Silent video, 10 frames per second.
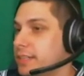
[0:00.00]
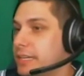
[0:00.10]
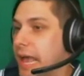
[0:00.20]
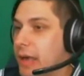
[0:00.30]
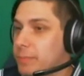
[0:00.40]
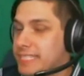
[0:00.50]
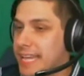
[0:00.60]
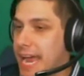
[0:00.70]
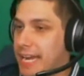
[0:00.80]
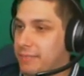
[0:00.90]
Now I'm
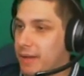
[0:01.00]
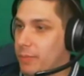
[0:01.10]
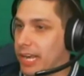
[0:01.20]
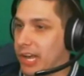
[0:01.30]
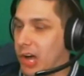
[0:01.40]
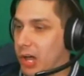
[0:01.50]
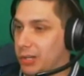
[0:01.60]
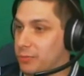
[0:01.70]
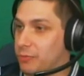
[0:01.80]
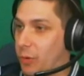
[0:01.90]
deciding if I want to call
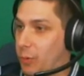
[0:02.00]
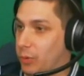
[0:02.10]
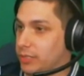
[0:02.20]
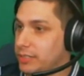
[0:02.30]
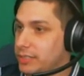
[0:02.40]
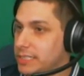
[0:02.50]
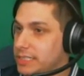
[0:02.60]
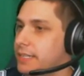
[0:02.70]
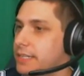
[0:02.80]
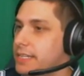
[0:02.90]
or fold.
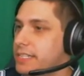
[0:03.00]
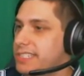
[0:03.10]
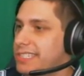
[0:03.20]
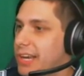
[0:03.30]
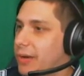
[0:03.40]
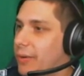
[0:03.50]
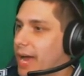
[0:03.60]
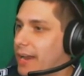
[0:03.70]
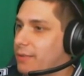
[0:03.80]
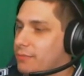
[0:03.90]
So
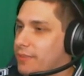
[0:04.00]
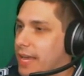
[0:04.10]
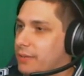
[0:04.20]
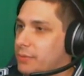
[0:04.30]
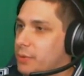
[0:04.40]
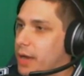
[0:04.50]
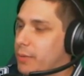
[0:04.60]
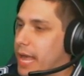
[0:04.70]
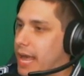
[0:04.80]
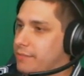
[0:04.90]
I don't, I don't know how
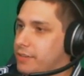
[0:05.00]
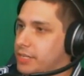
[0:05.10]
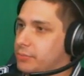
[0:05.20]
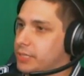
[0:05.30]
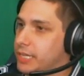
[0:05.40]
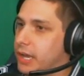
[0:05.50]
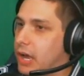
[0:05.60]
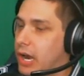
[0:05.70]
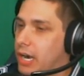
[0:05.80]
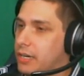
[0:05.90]
confident you really
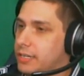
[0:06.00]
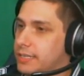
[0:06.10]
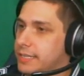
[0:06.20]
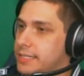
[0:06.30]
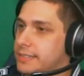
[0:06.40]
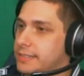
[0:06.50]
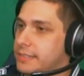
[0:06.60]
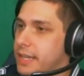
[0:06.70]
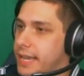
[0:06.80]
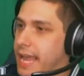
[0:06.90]
are in this.
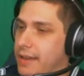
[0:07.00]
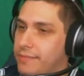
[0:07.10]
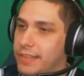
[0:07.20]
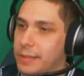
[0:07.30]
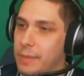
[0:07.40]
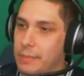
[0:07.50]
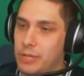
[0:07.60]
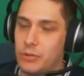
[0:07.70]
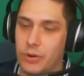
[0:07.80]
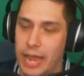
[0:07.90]
I kind of feel like maybe
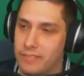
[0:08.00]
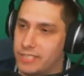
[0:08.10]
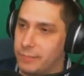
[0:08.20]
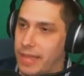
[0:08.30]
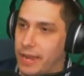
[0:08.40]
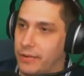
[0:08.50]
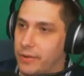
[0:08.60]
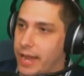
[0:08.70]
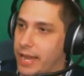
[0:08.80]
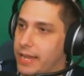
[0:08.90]
you don't have something that
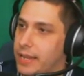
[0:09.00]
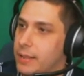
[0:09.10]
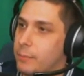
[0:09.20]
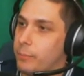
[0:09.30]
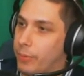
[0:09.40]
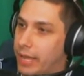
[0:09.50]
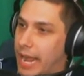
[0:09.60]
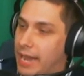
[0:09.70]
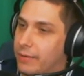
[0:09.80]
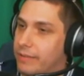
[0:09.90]
great, but
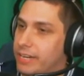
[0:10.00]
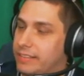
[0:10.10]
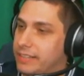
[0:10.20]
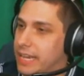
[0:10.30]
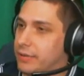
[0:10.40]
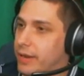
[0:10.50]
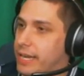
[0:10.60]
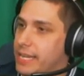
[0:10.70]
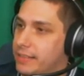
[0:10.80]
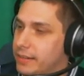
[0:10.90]
I don't have anything that great
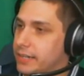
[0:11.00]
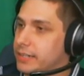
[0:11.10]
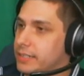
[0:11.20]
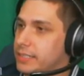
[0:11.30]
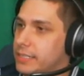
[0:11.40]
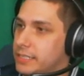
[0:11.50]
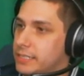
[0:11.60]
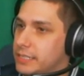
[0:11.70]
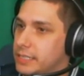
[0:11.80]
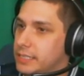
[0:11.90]
either.
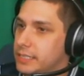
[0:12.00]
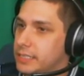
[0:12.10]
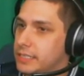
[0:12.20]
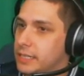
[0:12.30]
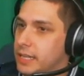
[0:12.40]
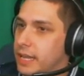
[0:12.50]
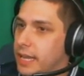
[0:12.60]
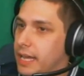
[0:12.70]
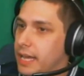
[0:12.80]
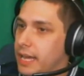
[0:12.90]

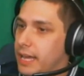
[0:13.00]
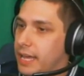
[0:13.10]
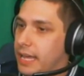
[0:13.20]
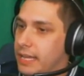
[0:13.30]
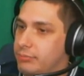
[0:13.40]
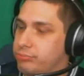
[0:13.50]
Uh,